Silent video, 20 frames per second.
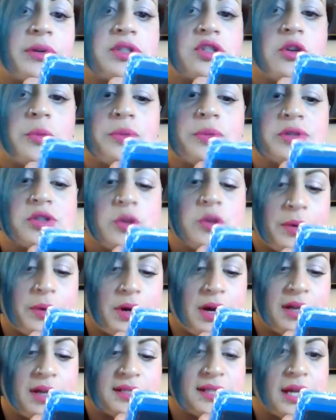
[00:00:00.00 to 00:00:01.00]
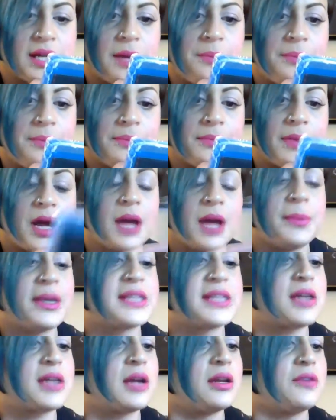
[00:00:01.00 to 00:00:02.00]
super, super awesome. I'm
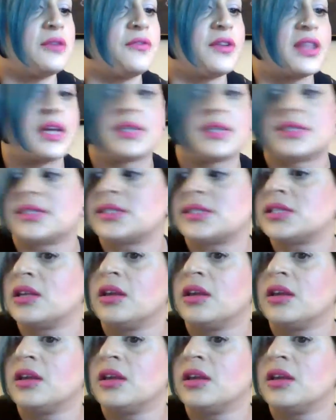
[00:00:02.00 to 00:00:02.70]
excited for everyone, this.